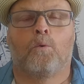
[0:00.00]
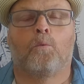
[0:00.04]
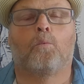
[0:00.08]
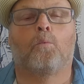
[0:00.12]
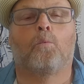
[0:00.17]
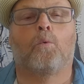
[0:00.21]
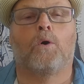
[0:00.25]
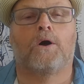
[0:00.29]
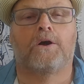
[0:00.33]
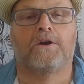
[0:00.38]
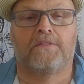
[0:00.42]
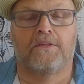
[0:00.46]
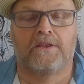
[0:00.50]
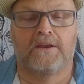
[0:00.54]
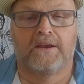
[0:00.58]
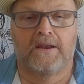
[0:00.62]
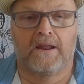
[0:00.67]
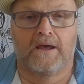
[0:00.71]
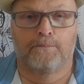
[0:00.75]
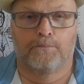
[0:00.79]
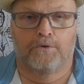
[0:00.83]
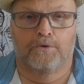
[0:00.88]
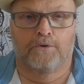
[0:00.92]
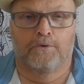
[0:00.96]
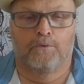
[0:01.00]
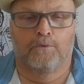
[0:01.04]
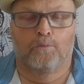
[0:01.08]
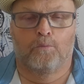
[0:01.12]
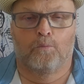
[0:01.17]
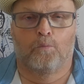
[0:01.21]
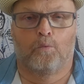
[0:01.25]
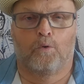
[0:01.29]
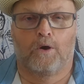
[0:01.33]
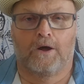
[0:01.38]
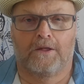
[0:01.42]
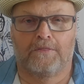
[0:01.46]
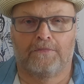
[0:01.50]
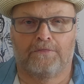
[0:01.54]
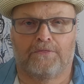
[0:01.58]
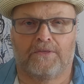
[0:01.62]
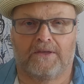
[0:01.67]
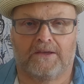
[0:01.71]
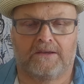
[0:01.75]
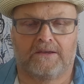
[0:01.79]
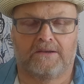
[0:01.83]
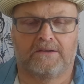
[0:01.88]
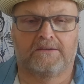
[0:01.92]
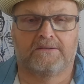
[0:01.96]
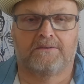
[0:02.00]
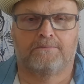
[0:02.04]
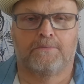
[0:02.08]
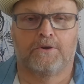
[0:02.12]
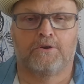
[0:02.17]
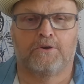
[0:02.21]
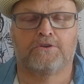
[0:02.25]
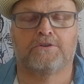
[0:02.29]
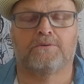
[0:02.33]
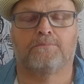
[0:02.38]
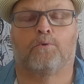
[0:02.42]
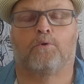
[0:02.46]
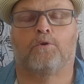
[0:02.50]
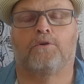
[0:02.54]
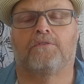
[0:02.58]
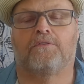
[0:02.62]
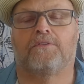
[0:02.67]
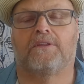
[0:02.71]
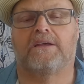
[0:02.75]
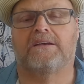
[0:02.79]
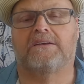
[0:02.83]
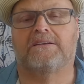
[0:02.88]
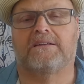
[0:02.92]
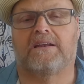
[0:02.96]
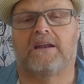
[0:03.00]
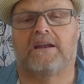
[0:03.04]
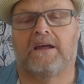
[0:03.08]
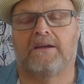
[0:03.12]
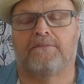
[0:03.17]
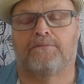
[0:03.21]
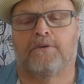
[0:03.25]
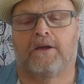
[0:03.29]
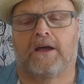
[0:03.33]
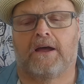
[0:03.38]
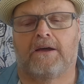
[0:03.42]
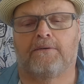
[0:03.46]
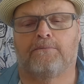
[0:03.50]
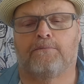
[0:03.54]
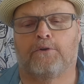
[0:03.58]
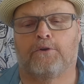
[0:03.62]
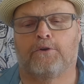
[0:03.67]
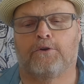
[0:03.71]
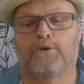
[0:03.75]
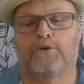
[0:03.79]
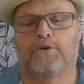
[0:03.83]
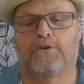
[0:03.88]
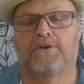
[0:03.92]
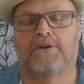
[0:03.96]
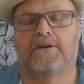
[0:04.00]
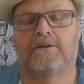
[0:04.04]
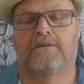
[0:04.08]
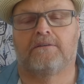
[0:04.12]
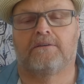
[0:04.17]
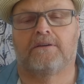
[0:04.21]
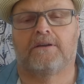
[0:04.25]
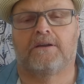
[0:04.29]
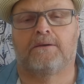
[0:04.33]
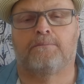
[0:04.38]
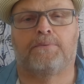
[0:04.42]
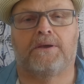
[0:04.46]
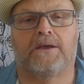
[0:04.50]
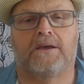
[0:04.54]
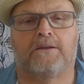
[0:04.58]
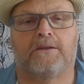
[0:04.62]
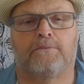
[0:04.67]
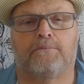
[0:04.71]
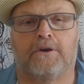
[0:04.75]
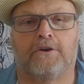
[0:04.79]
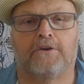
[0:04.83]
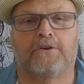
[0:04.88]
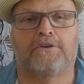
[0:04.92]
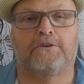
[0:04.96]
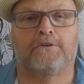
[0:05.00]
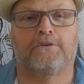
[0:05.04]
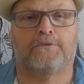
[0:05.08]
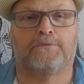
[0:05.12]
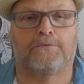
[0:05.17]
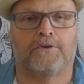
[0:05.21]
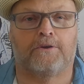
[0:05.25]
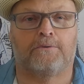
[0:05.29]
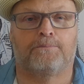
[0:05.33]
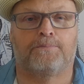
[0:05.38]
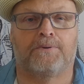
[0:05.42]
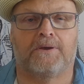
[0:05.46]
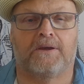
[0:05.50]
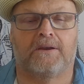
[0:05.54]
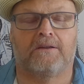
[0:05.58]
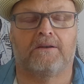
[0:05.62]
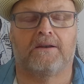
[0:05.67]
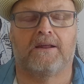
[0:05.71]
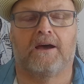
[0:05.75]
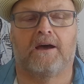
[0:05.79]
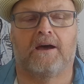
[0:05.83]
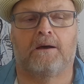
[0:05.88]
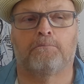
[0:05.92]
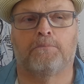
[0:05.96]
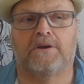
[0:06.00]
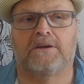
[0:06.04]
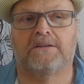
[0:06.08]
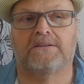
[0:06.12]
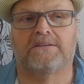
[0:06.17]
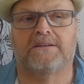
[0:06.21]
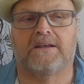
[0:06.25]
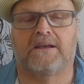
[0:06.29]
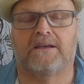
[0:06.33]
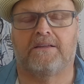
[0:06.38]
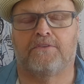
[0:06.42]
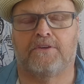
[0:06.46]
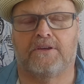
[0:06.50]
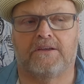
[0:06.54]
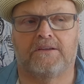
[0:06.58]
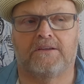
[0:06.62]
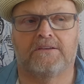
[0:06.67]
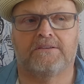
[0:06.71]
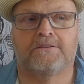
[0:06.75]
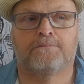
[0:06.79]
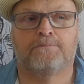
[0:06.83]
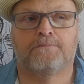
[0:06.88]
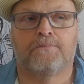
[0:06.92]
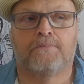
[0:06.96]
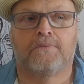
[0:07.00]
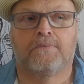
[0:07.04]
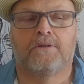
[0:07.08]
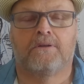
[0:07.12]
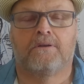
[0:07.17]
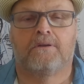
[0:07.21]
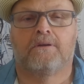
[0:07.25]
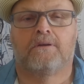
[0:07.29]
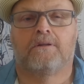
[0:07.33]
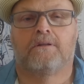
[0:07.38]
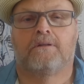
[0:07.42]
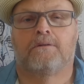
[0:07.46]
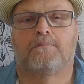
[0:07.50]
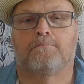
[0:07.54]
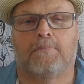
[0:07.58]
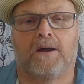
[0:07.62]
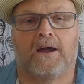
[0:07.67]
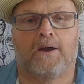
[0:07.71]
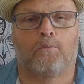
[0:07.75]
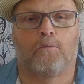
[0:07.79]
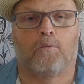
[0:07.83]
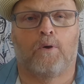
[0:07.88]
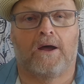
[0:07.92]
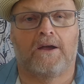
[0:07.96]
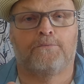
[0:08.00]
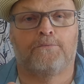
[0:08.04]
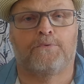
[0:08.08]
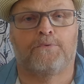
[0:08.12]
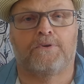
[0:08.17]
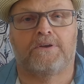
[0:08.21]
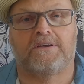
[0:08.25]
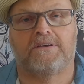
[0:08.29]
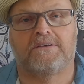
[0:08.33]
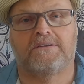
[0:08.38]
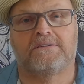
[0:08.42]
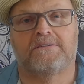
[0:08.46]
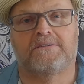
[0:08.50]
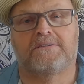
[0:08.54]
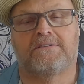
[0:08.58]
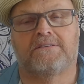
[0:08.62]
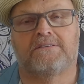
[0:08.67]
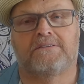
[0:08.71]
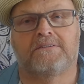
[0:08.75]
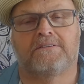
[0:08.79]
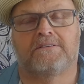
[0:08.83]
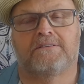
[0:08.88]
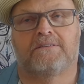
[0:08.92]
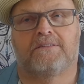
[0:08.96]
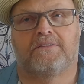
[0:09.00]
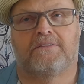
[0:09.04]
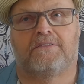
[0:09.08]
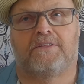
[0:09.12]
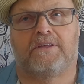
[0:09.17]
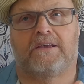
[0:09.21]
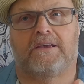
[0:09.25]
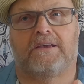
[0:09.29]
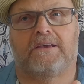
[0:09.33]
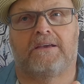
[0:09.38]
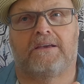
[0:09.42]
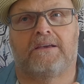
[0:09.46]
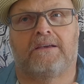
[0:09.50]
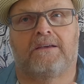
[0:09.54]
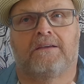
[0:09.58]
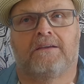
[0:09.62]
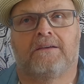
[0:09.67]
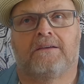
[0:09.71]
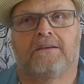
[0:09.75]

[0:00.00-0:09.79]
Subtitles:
One of the number one things, the most important things that I've learned in being married to a Filipina, now I'm going to say this, my wife is the